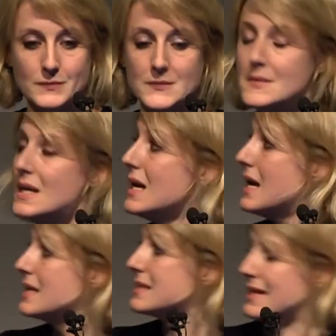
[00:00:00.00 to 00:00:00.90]

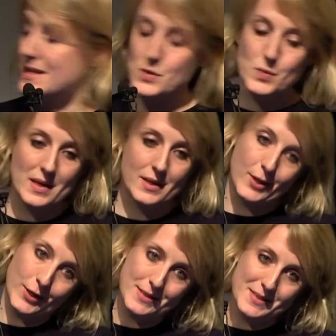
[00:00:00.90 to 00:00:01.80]
So that's all well and
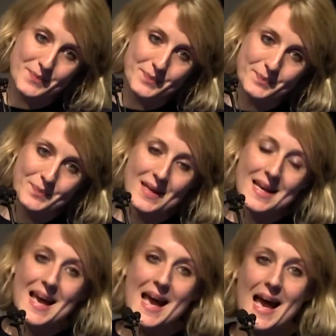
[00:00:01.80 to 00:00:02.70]
good.
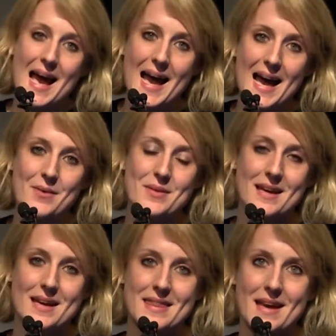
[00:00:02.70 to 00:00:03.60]
Out
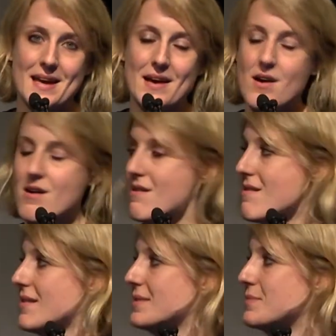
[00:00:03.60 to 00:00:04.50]
there
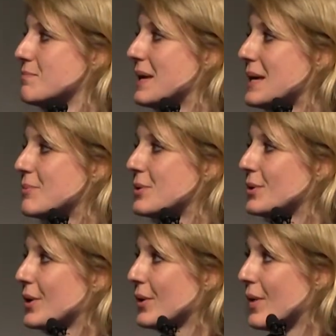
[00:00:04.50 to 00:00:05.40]
are people
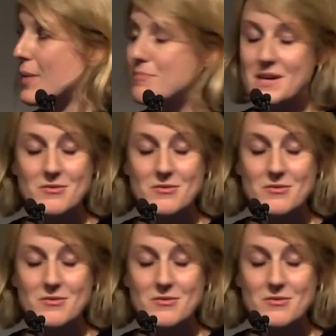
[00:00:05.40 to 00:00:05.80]
who are big